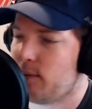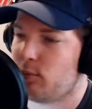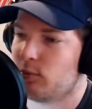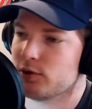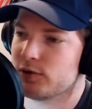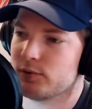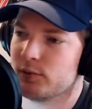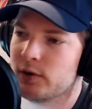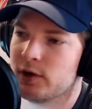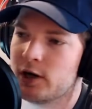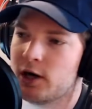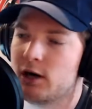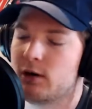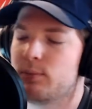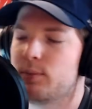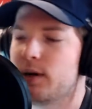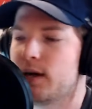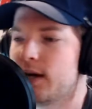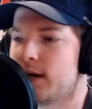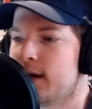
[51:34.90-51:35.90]
is really going to
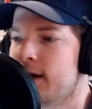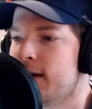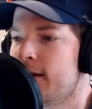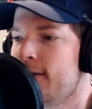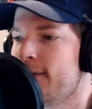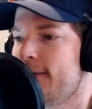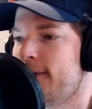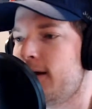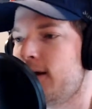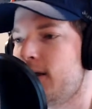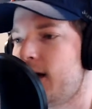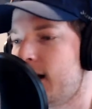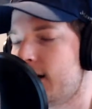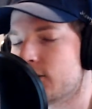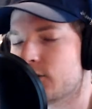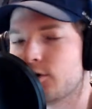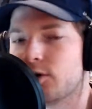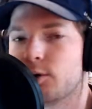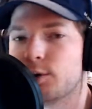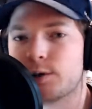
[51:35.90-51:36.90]
be a lot of
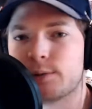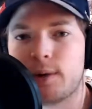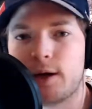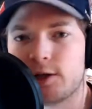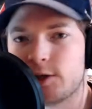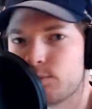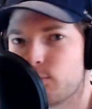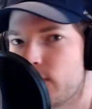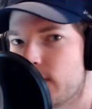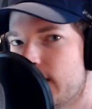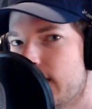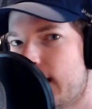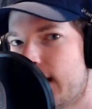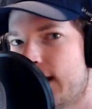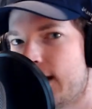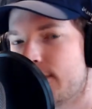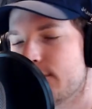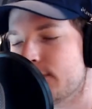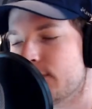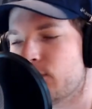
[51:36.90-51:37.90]
shows about spring
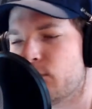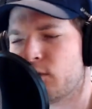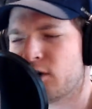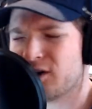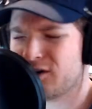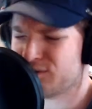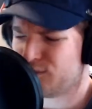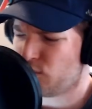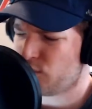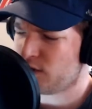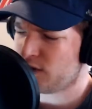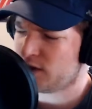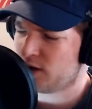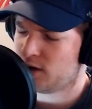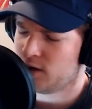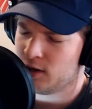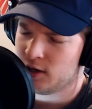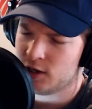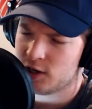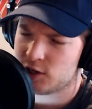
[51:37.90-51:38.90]
games, and we're gonna
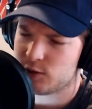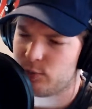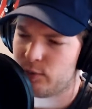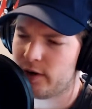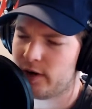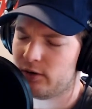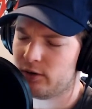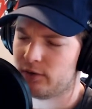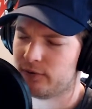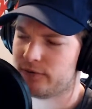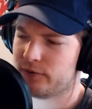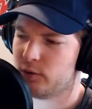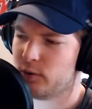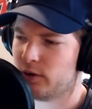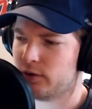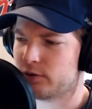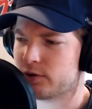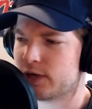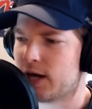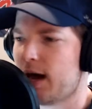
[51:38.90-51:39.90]
sprinkle a few
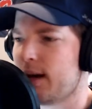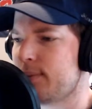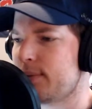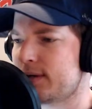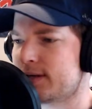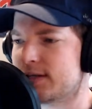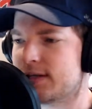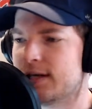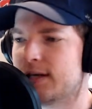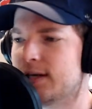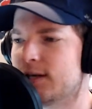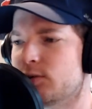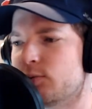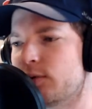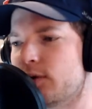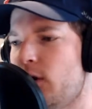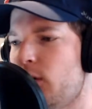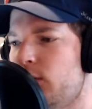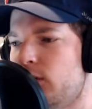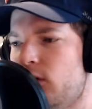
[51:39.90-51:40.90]
other topics in as we
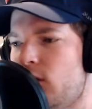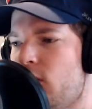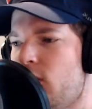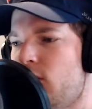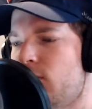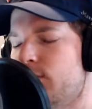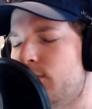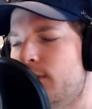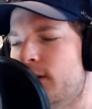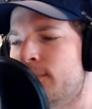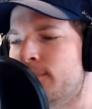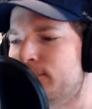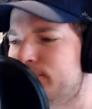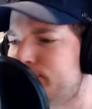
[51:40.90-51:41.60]
go along. But